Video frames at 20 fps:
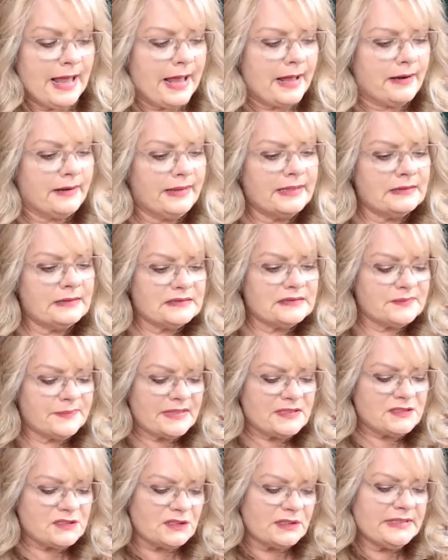And then,
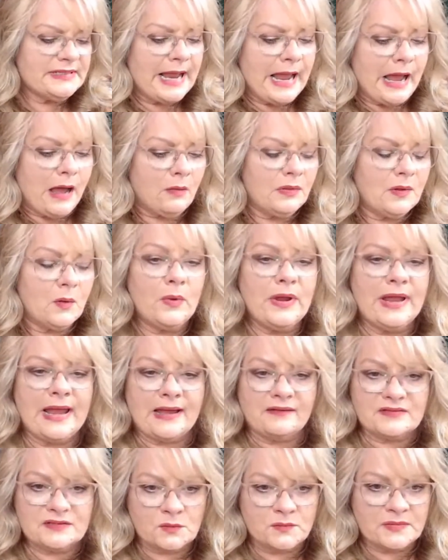especially now that we
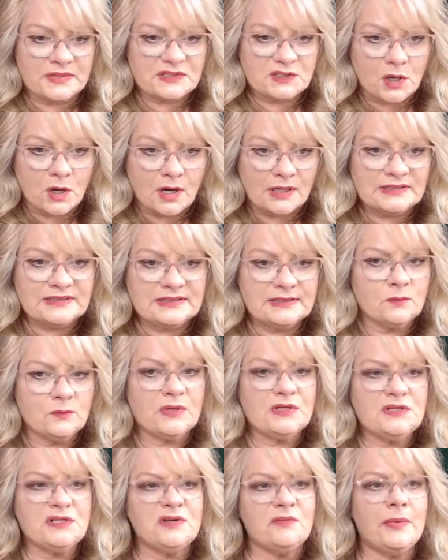have so much content,
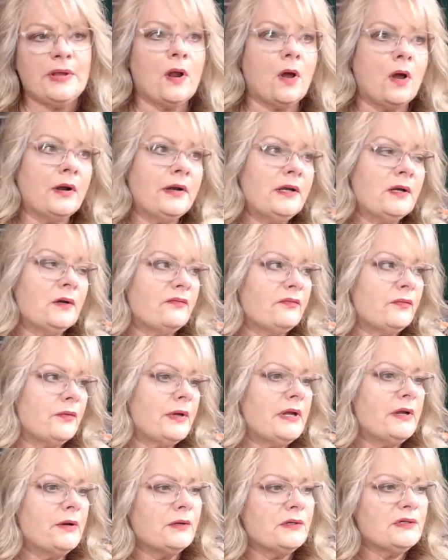once you've been on here for
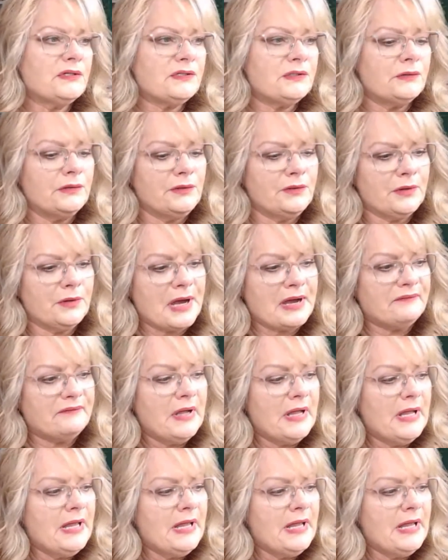a year or two and you have